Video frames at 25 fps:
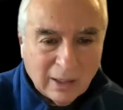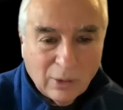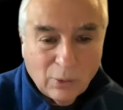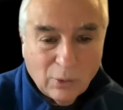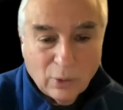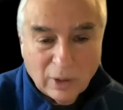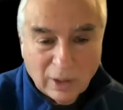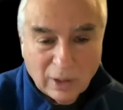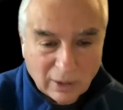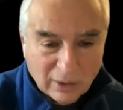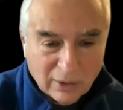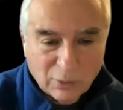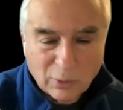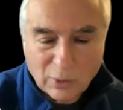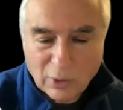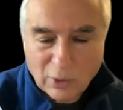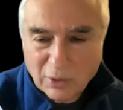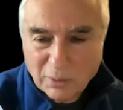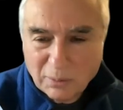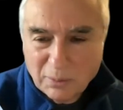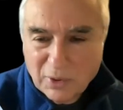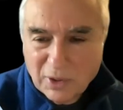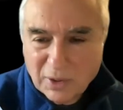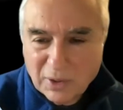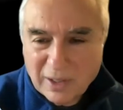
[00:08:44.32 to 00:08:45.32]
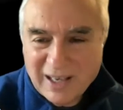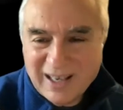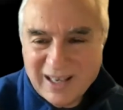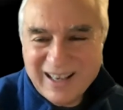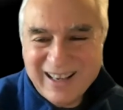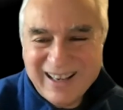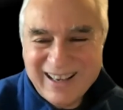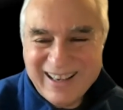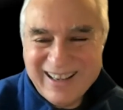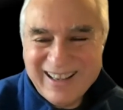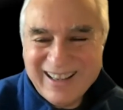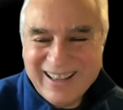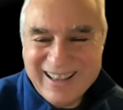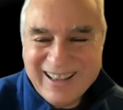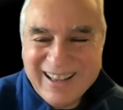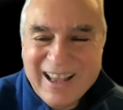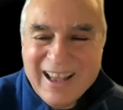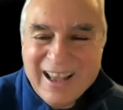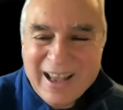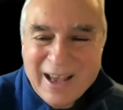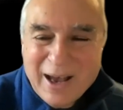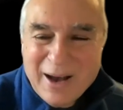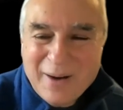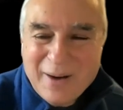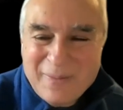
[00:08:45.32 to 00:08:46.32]
well, you wrote a book
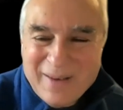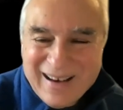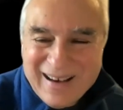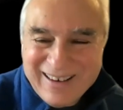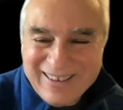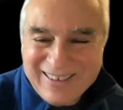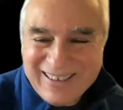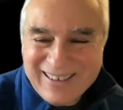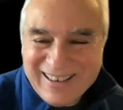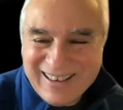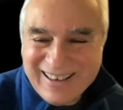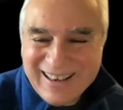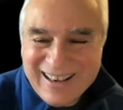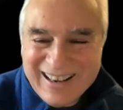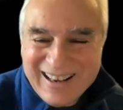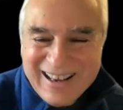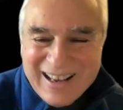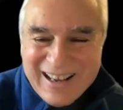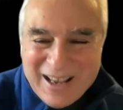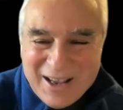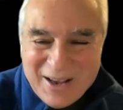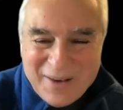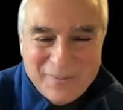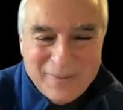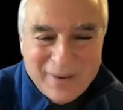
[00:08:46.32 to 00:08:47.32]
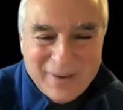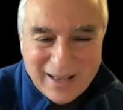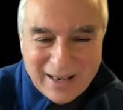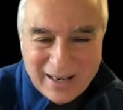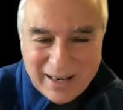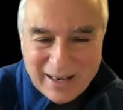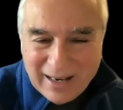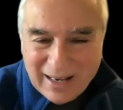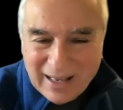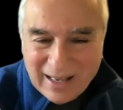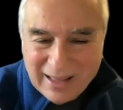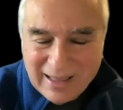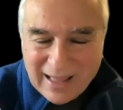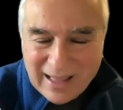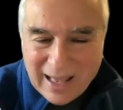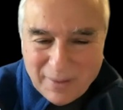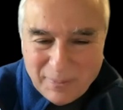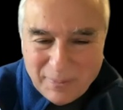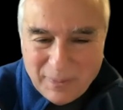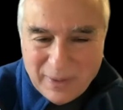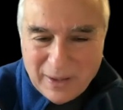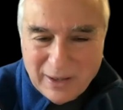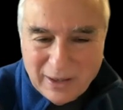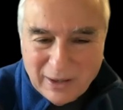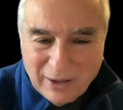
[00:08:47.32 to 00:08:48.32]
about it. But in that
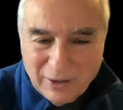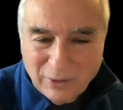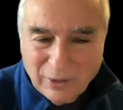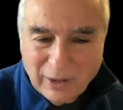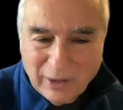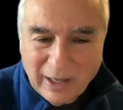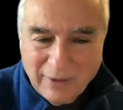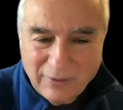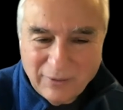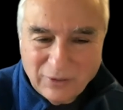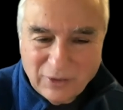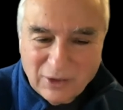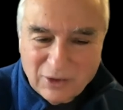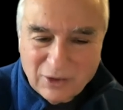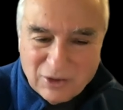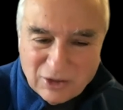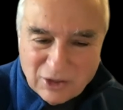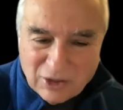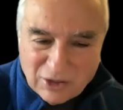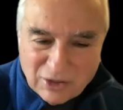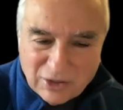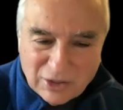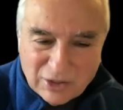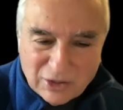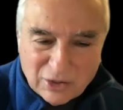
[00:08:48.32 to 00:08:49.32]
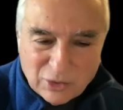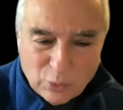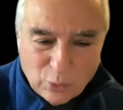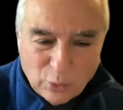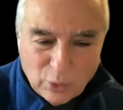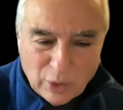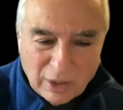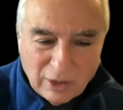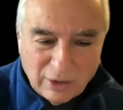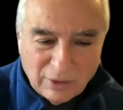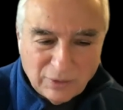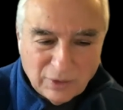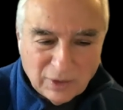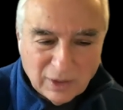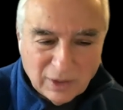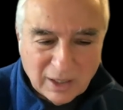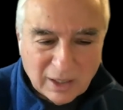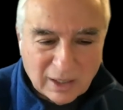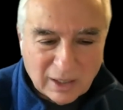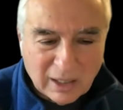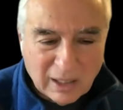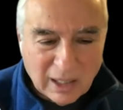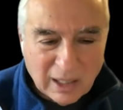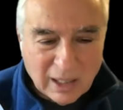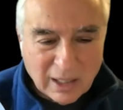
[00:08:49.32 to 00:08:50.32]
paragraph, there's just this wonderful
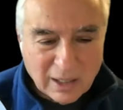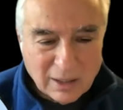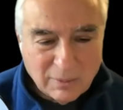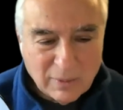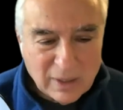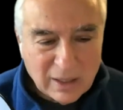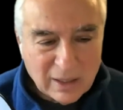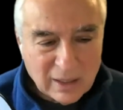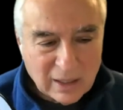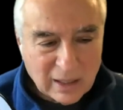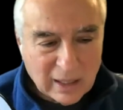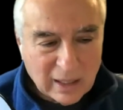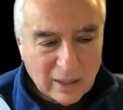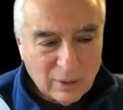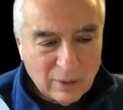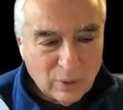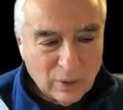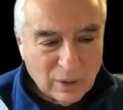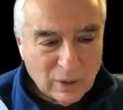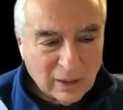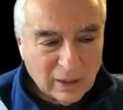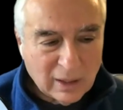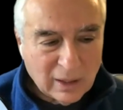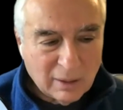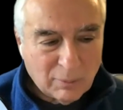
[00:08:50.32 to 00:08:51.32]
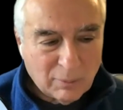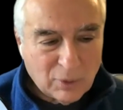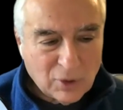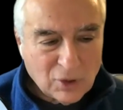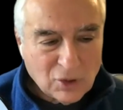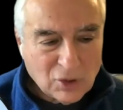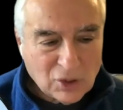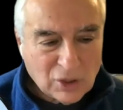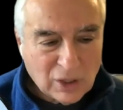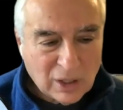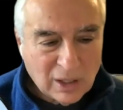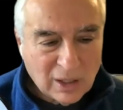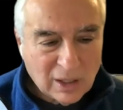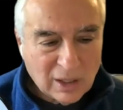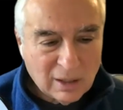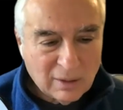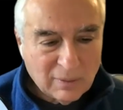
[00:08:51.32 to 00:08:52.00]
economy that I really appreciated.